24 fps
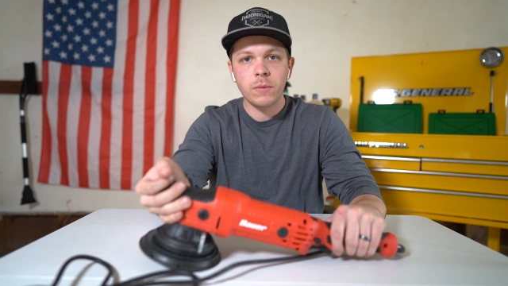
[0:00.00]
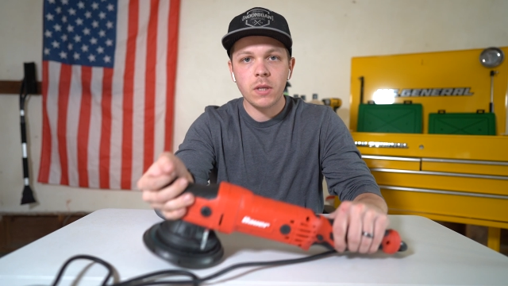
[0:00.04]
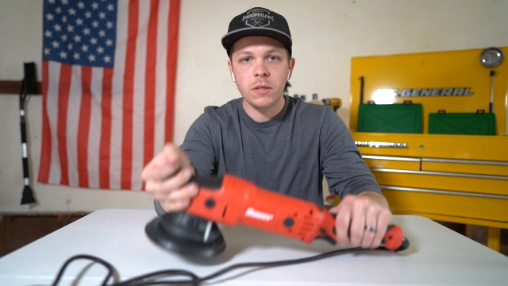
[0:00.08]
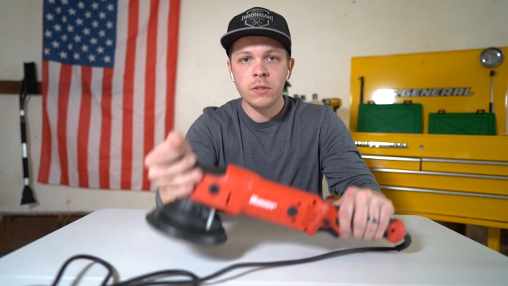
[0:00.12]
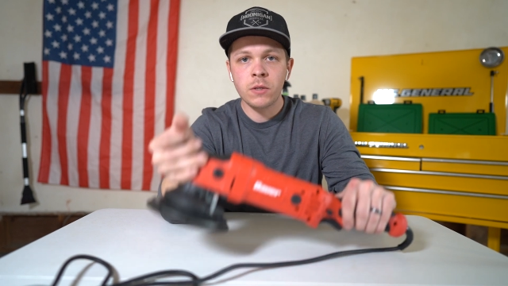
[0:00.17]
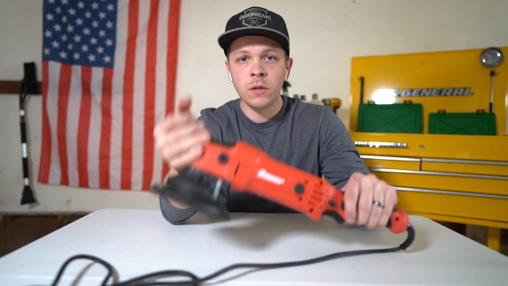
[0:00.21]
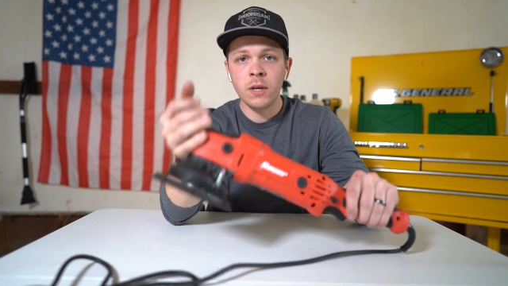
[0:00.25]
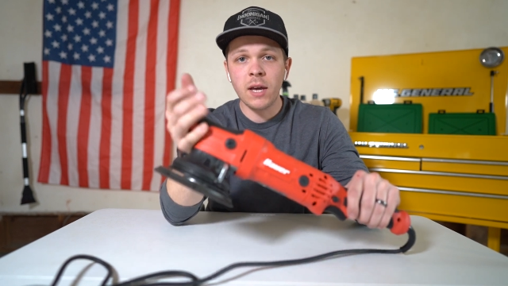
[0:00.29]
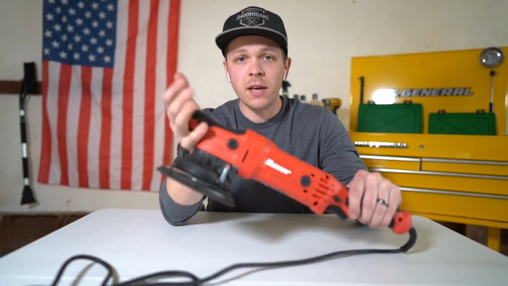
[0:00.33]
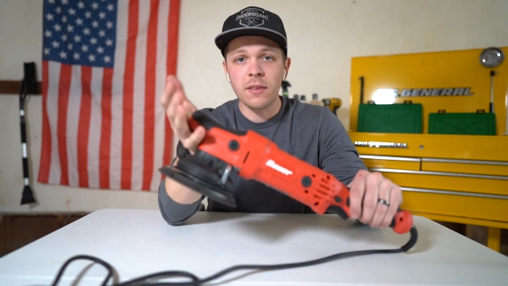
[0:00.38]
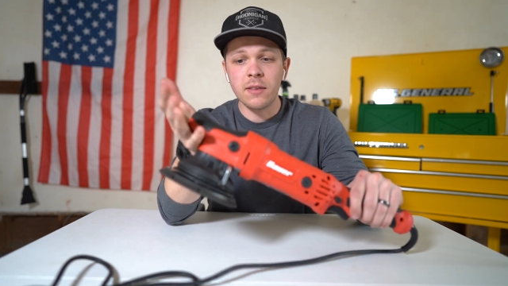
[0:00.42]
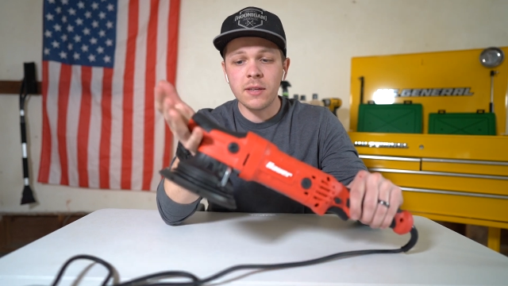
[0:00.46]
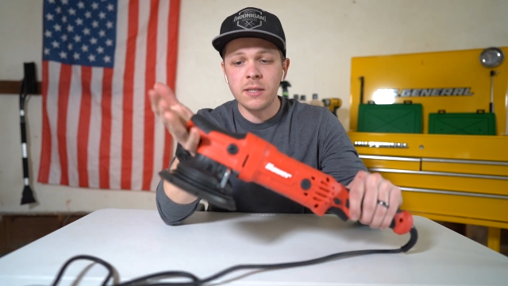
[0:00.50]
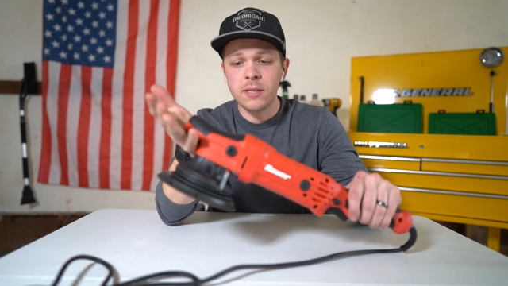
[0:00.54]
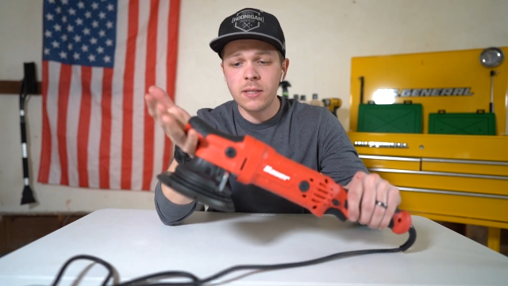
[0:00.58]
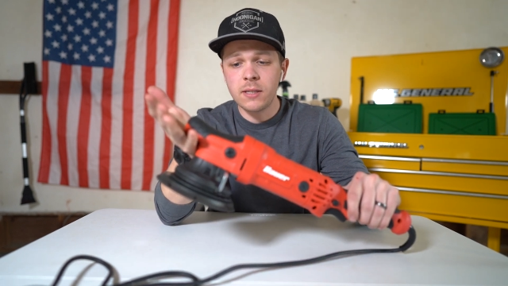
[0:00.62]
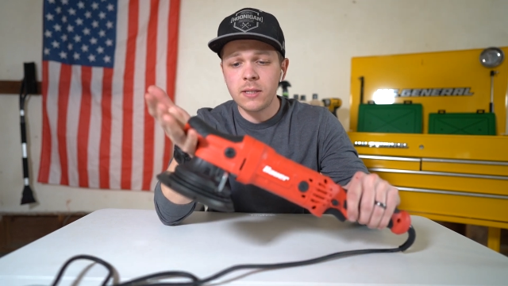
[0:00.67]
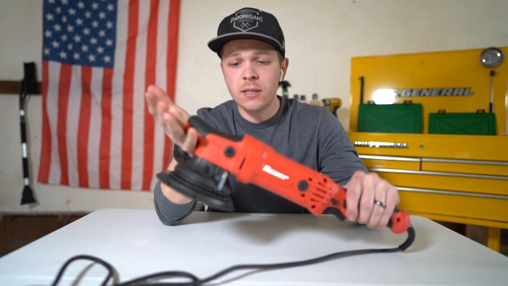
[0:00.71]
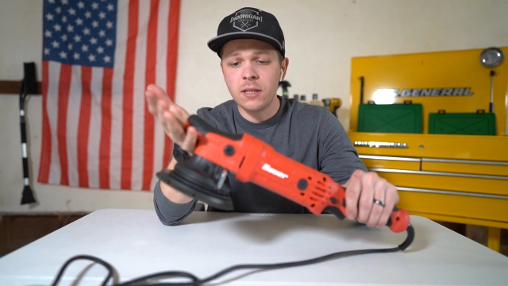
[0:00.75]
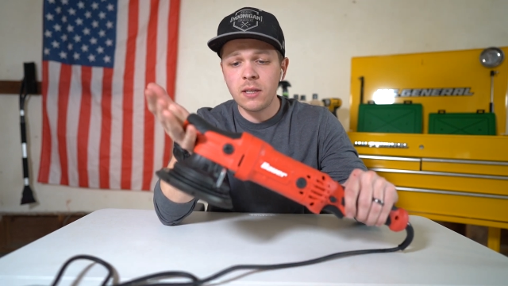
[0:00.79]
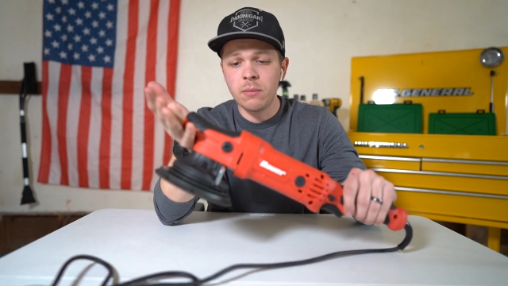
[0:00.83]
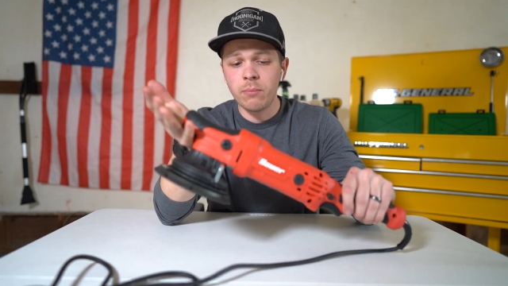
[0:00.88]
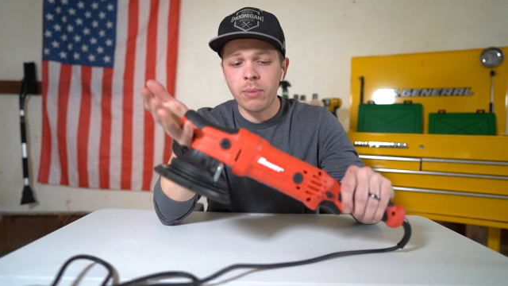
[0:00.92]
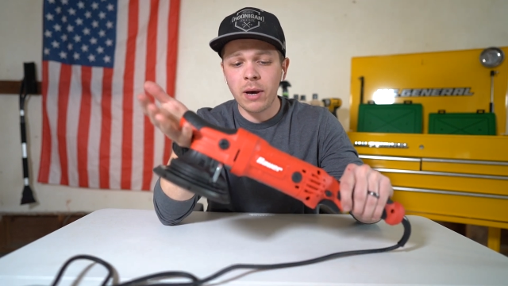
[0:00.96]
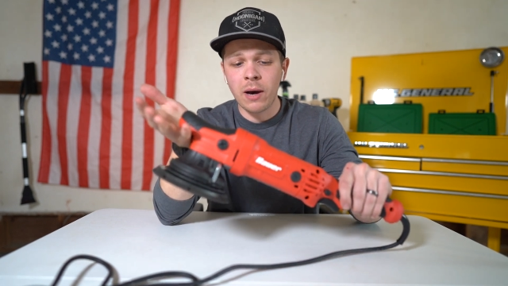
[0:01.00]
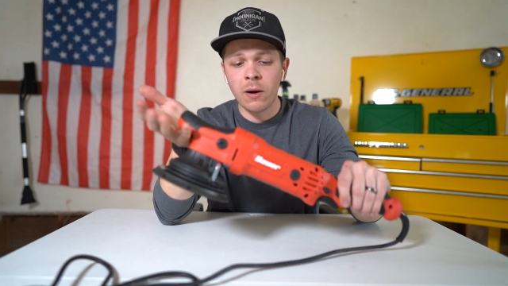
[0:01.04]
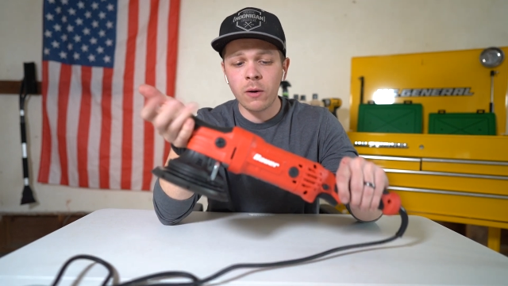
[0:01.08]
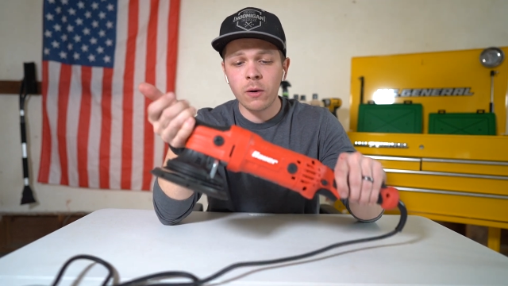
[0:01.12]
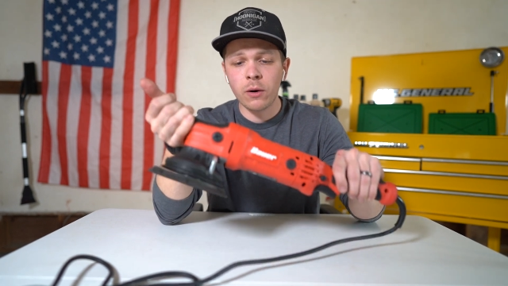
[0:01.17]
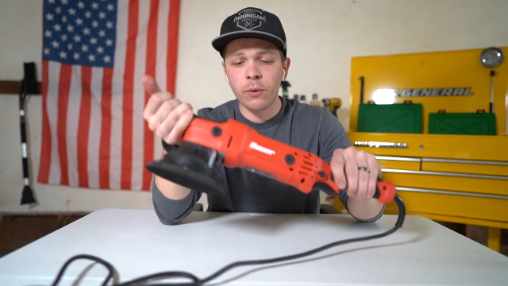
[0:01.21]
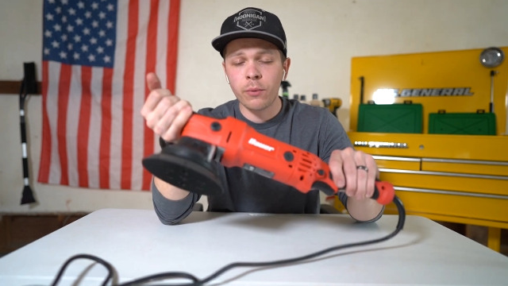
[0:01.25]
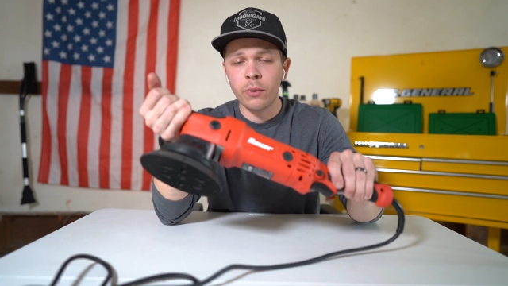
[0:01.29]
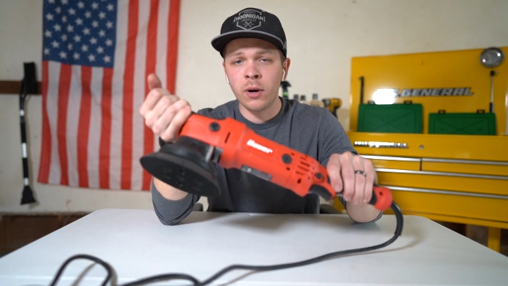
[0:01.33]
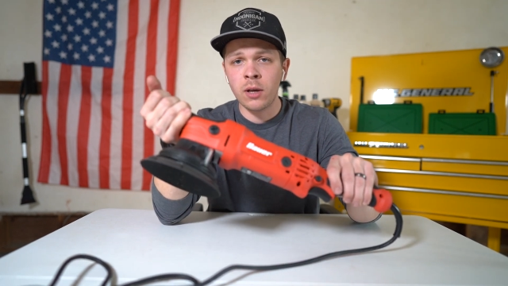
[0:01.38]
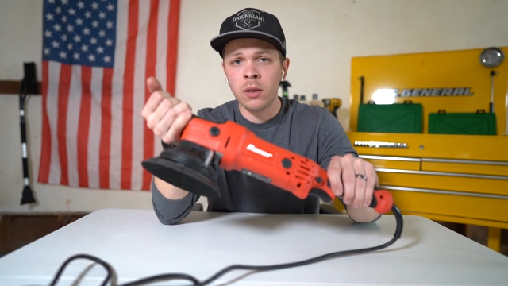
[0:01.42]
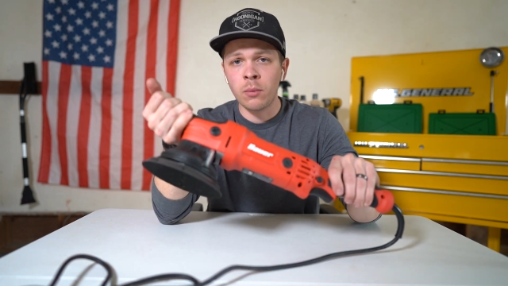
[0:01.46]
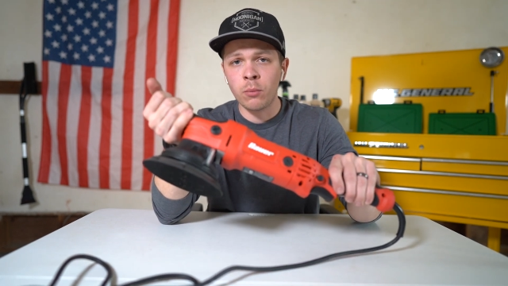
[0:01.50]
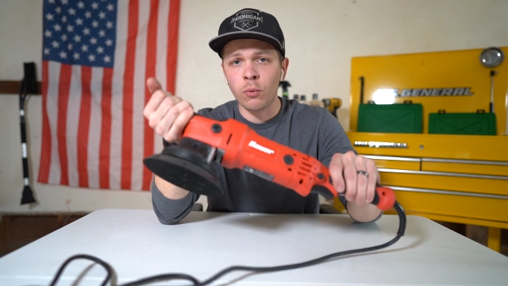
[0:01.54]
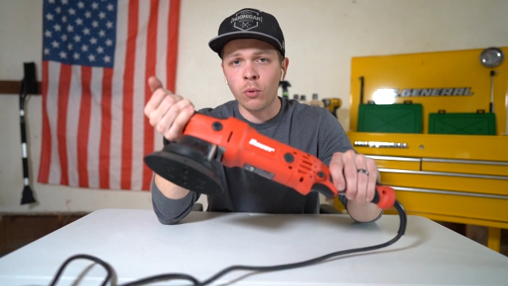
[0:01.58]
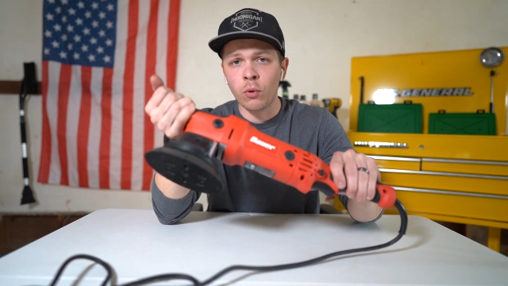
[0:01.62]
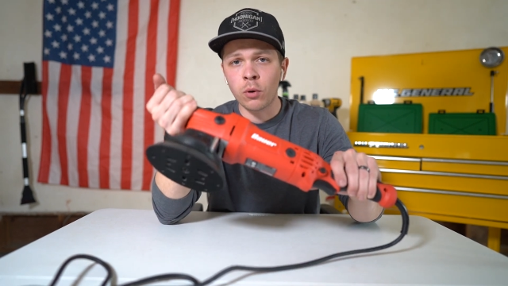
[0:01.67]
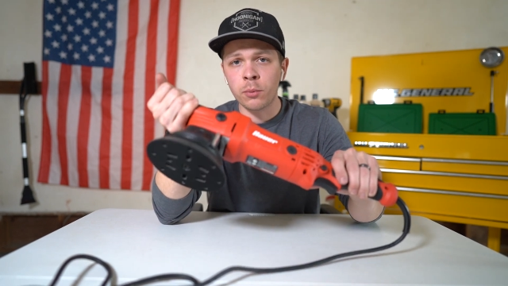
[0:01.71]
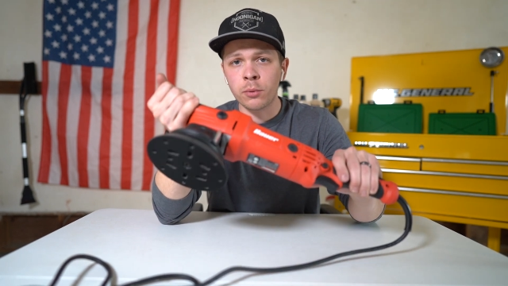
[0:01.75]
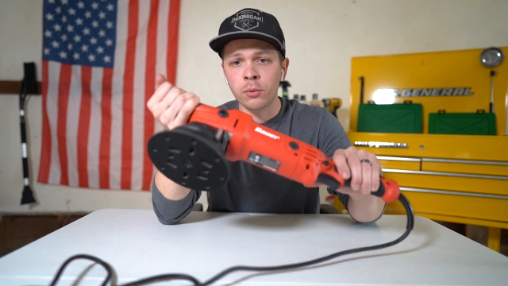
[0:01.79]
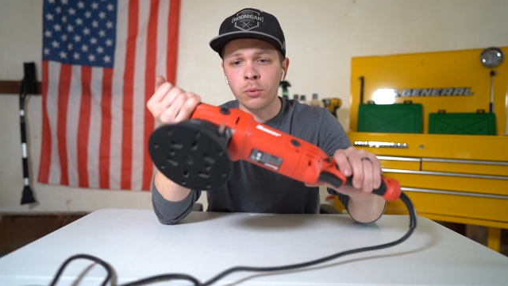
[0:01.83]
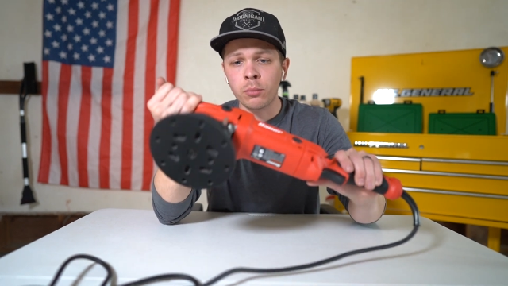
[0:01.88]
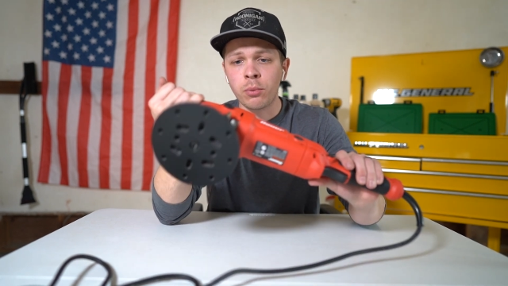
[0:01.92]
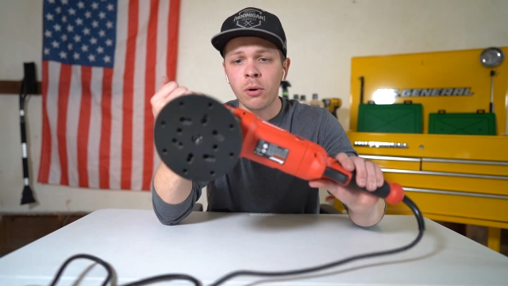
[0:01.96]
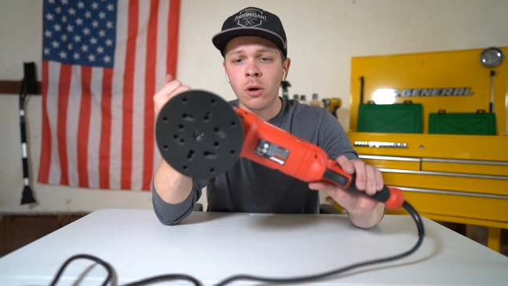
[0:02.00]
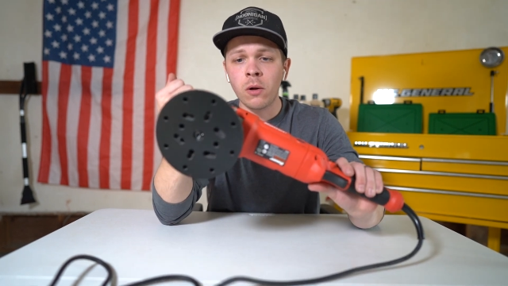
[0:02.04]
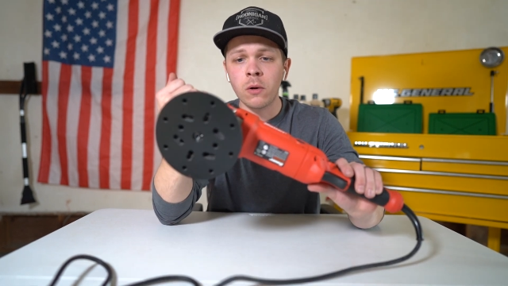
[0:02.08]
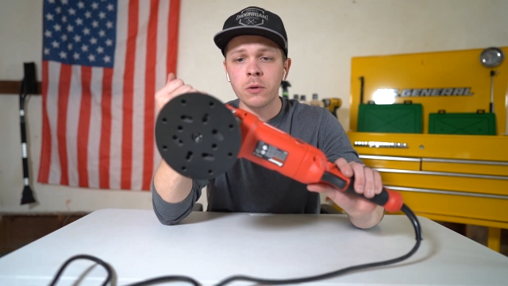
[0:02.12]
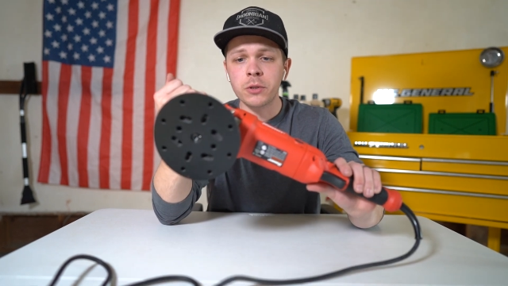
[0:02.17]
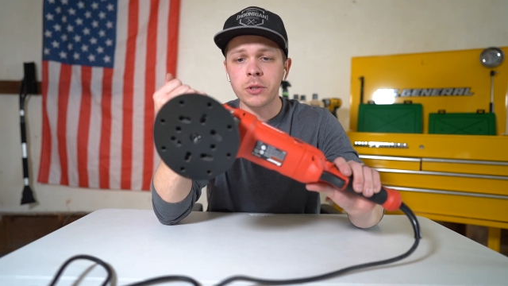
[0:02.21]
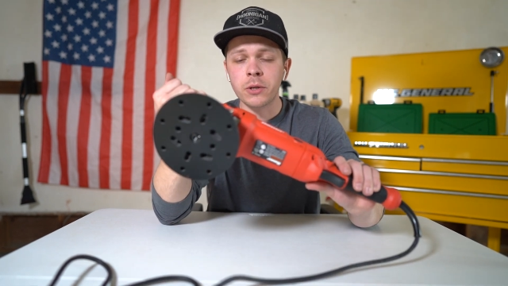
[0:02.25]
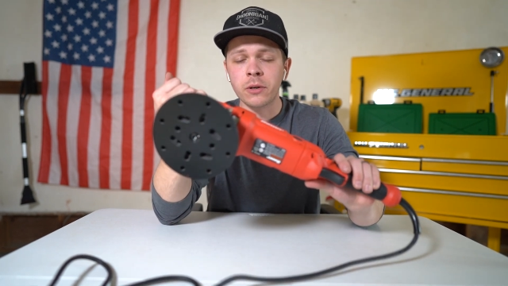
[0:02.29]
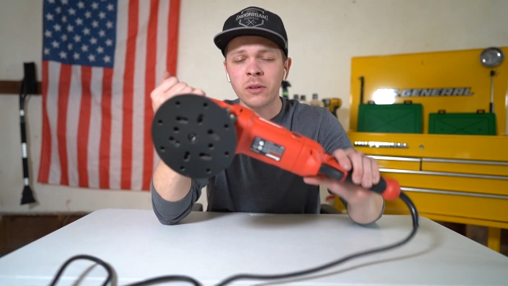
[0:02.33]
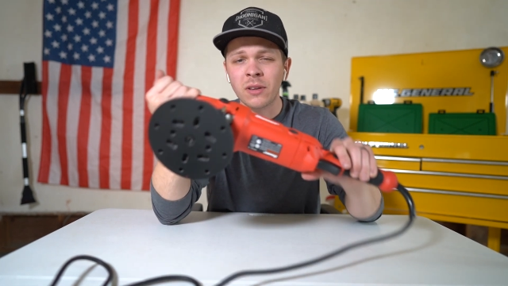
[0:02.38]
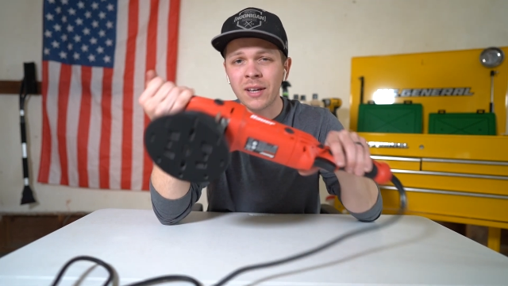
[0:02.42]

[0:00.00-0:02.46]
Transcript: So yeah, this is the Bauer Random Orbital Polisher.